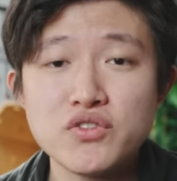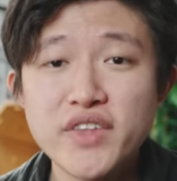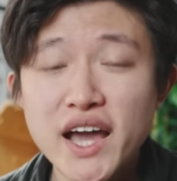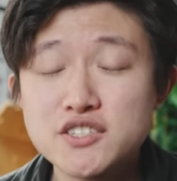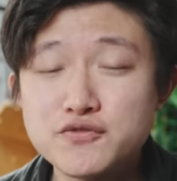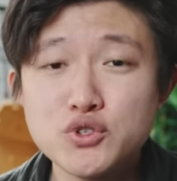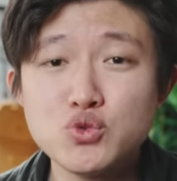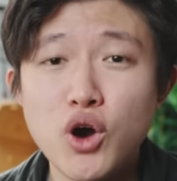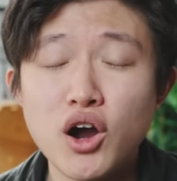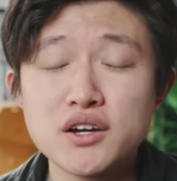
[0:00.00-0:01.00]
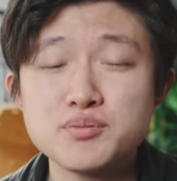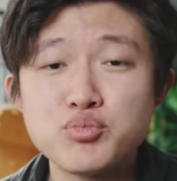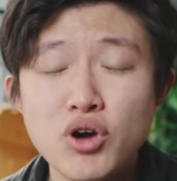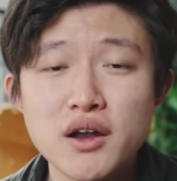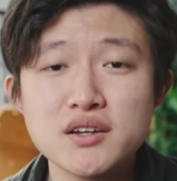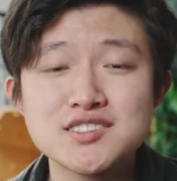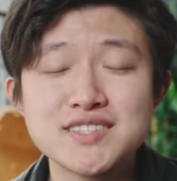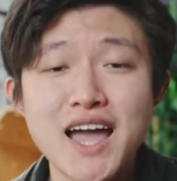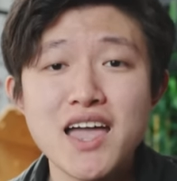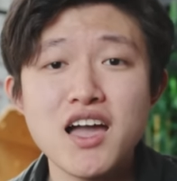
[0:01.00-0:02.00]
the next few are products
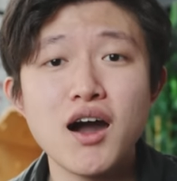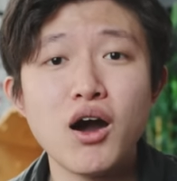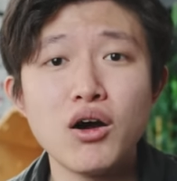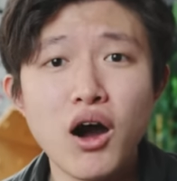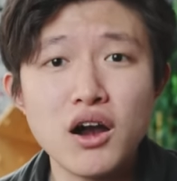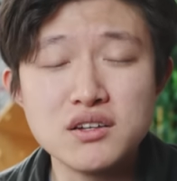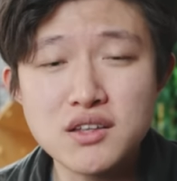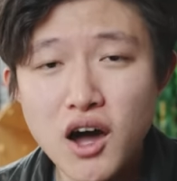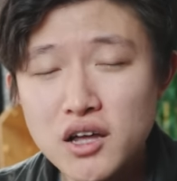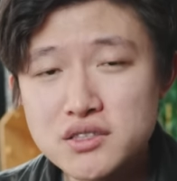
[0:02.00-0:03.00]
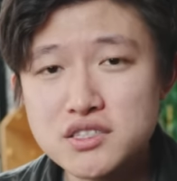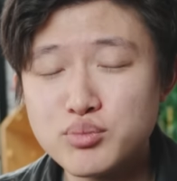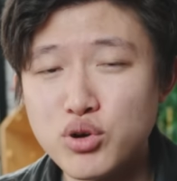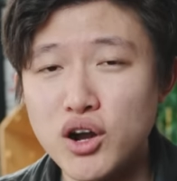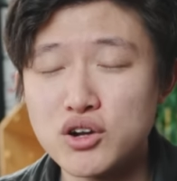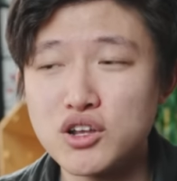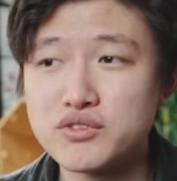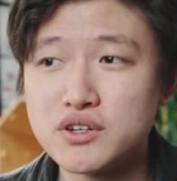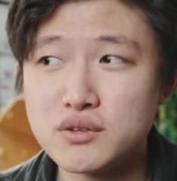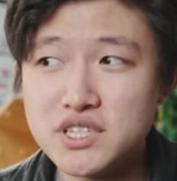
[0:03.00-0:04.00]
that are not the product of
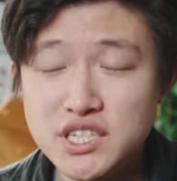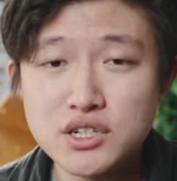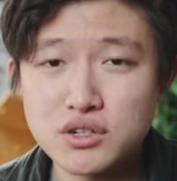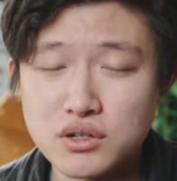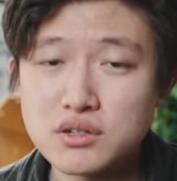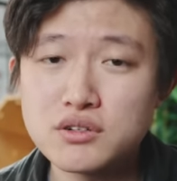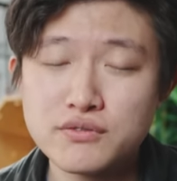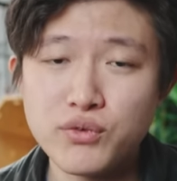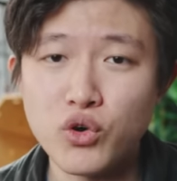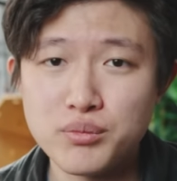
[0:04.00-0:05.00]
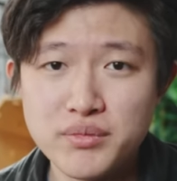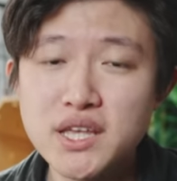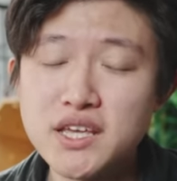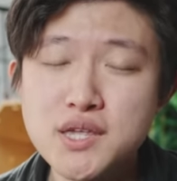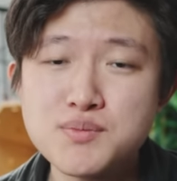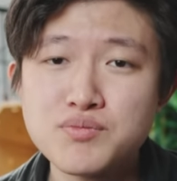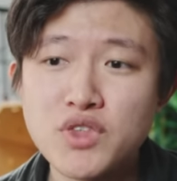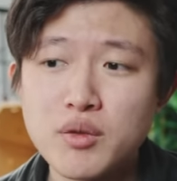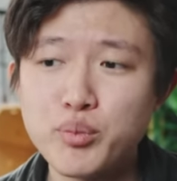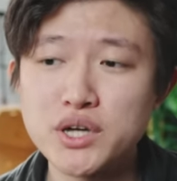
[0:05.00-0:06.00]
the year for me,
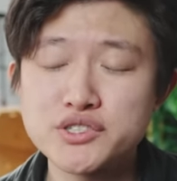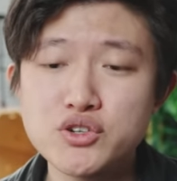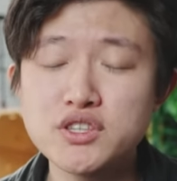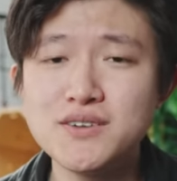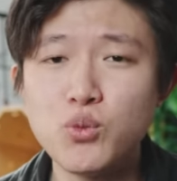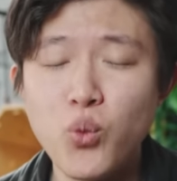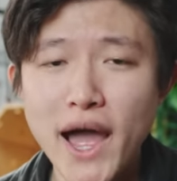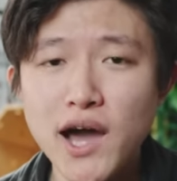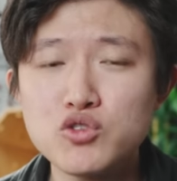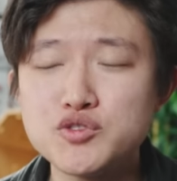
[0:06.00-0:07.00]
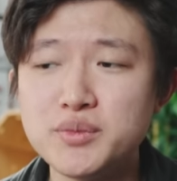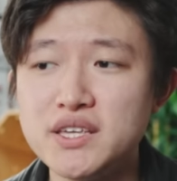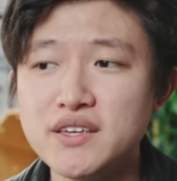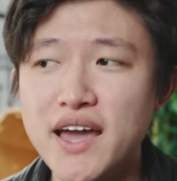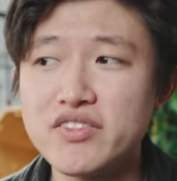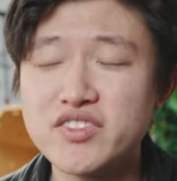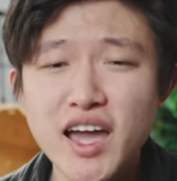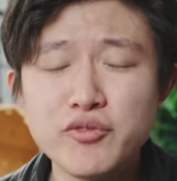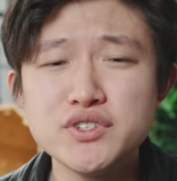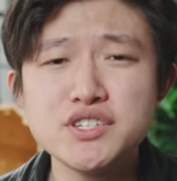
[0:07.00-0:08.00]
but certainly wowed me and
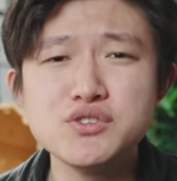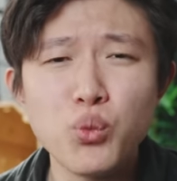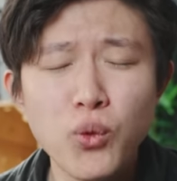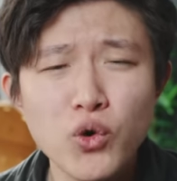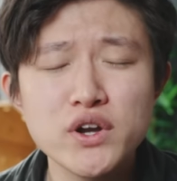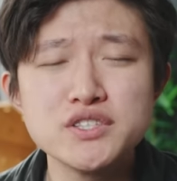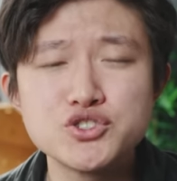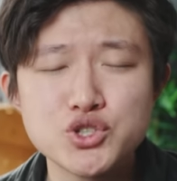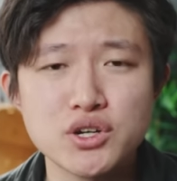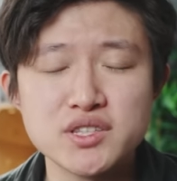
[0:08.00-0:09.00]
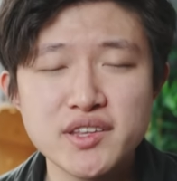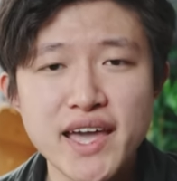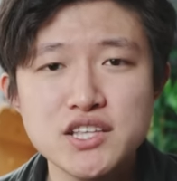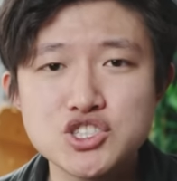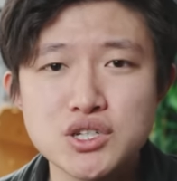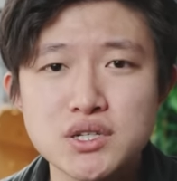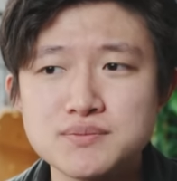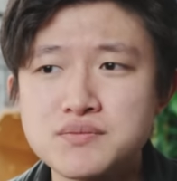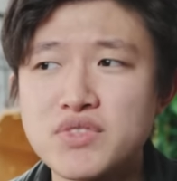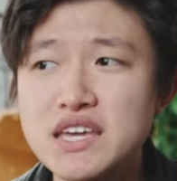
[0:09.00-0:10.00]
definitely warrants your
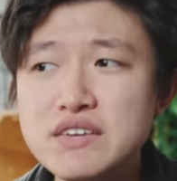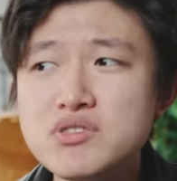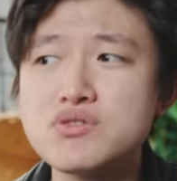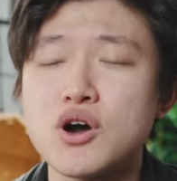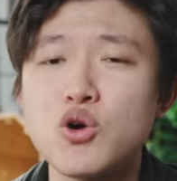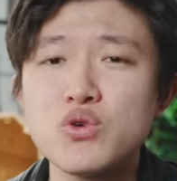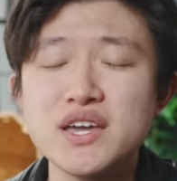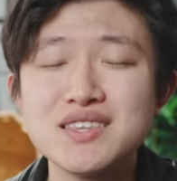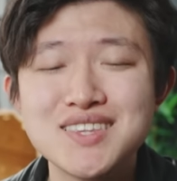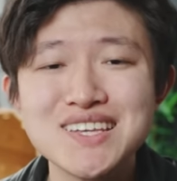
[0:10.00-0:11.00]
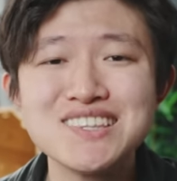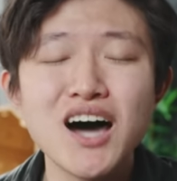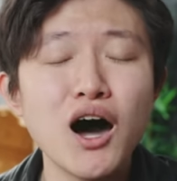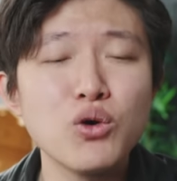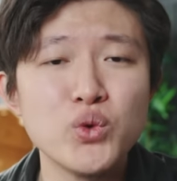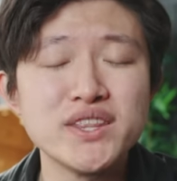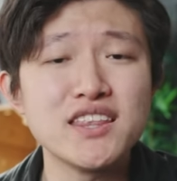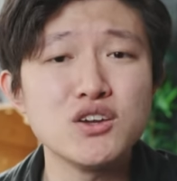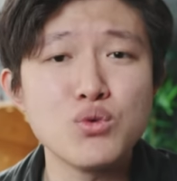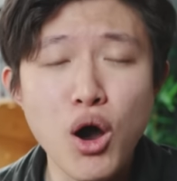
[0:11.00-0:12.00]
attention. Even though it did not win
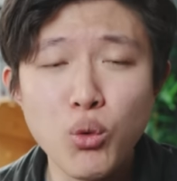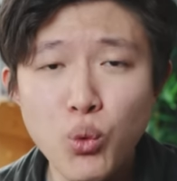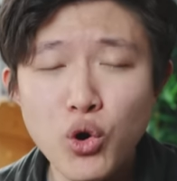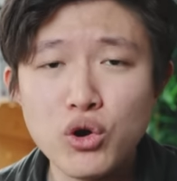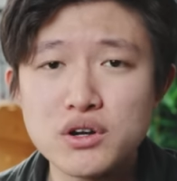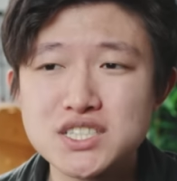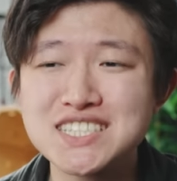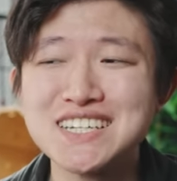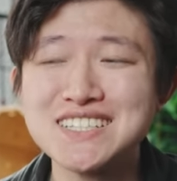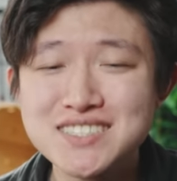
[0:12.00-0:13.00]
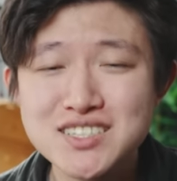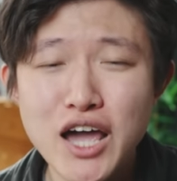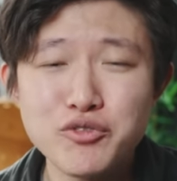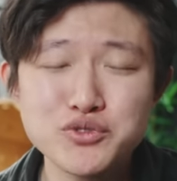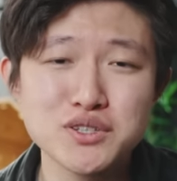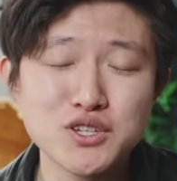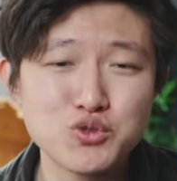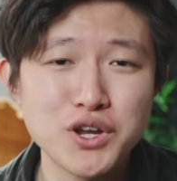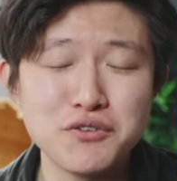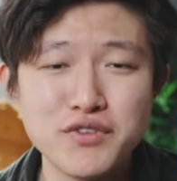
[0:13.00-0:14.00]
any awards, definitely
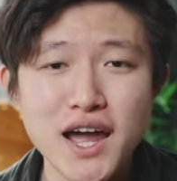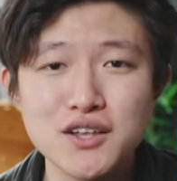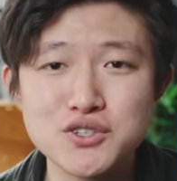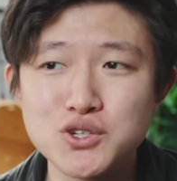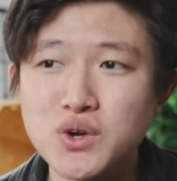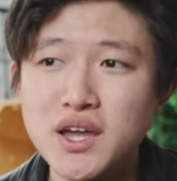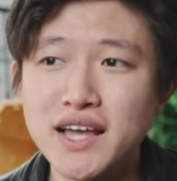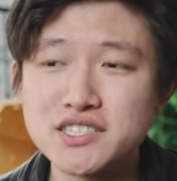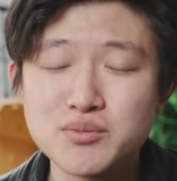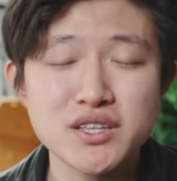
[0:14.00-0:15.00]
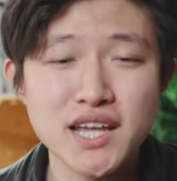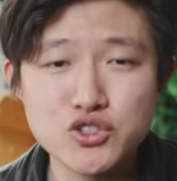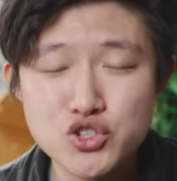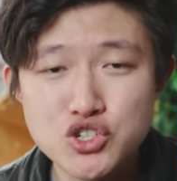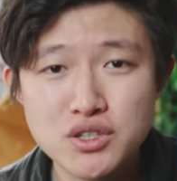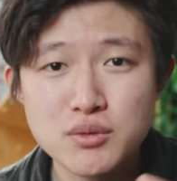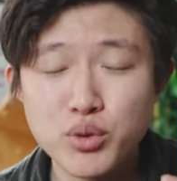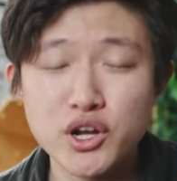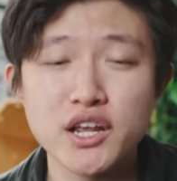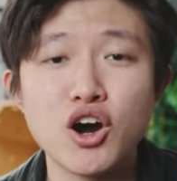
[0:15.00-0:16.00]
great value and something that you should
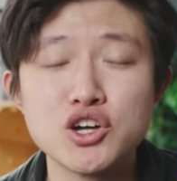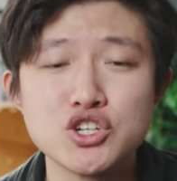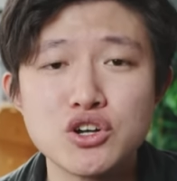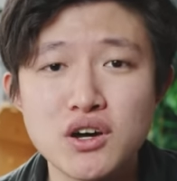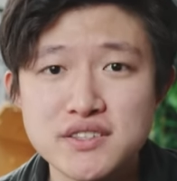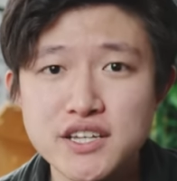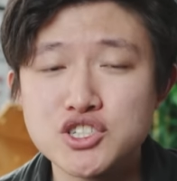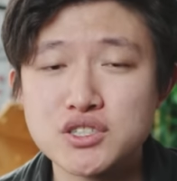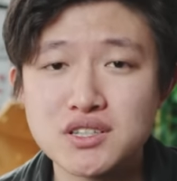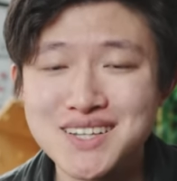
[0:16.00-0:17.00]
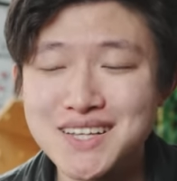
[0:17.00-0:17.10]
put it on your audition